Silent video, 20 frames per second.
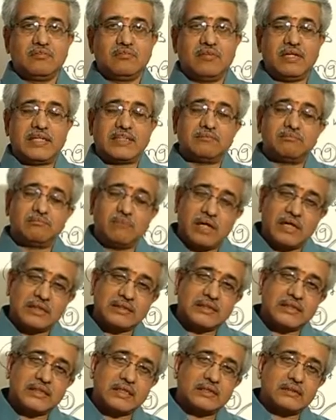Whereas mass
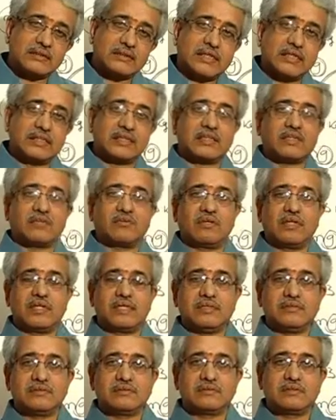is a scalar
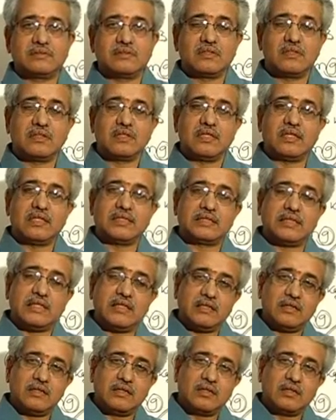quantity, it is a